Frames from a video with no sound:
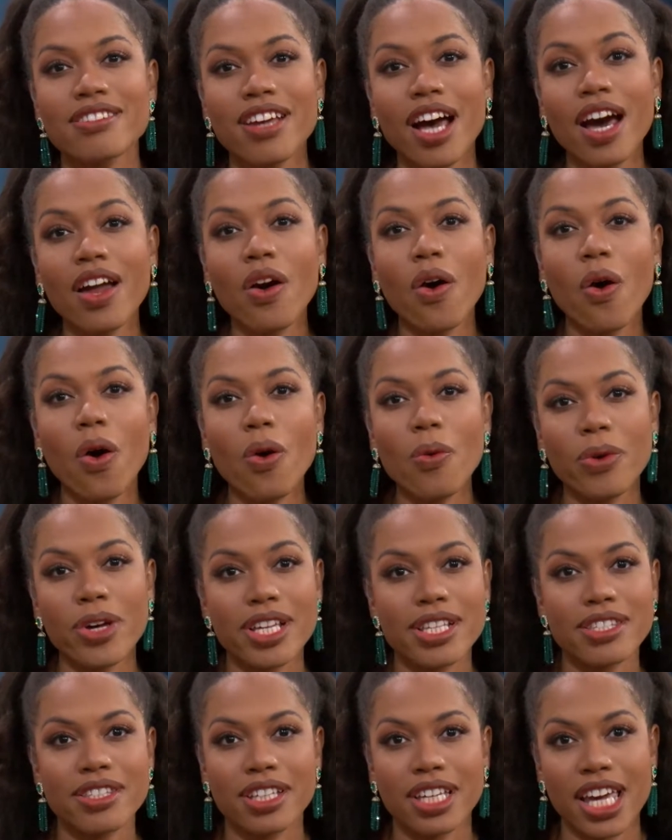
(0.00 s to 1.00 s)
is not
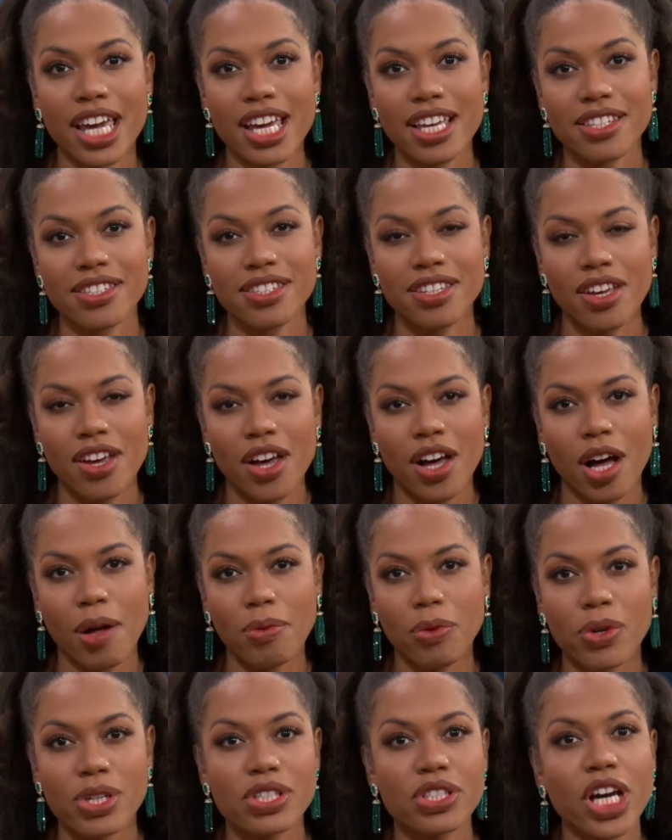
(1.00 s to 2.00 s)
always the case.
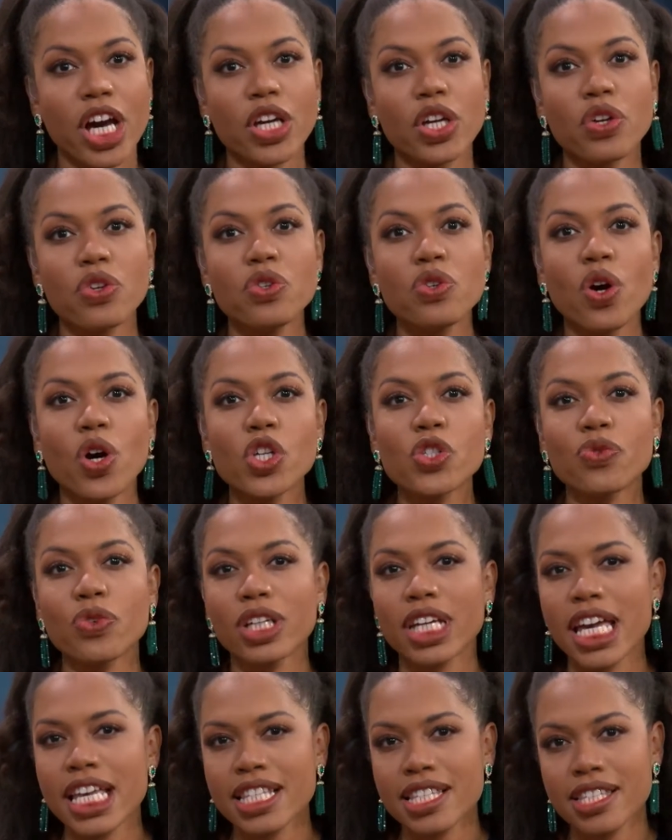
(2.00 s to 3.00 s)
I'm Lauren Scott, your new host
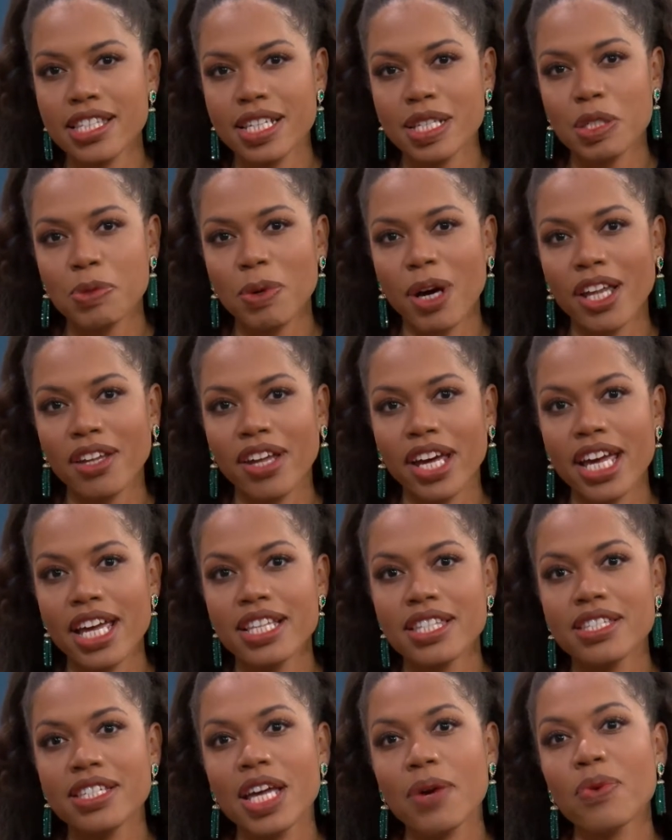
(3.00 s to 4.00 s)
for Kansas City Spotlight,
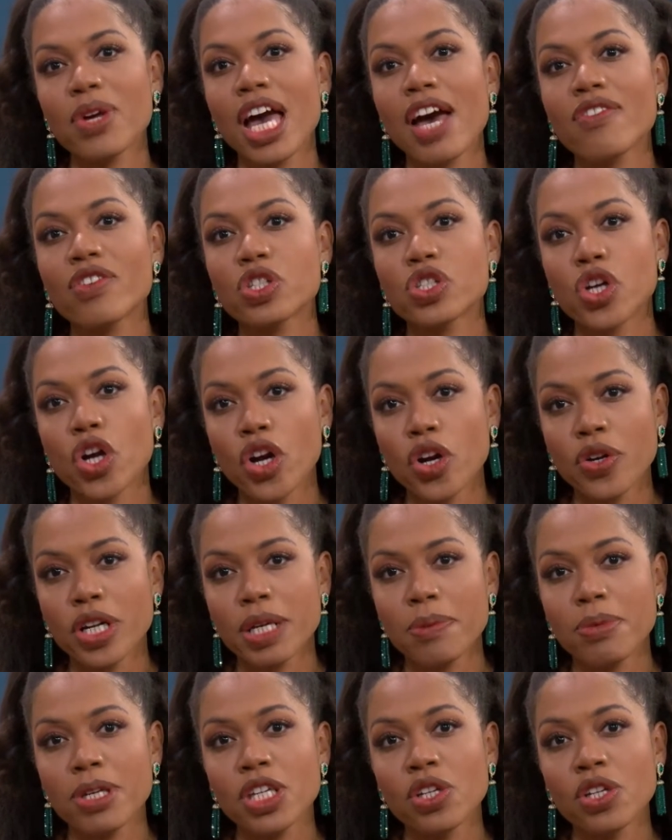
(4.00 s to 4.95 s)
and today we have attorney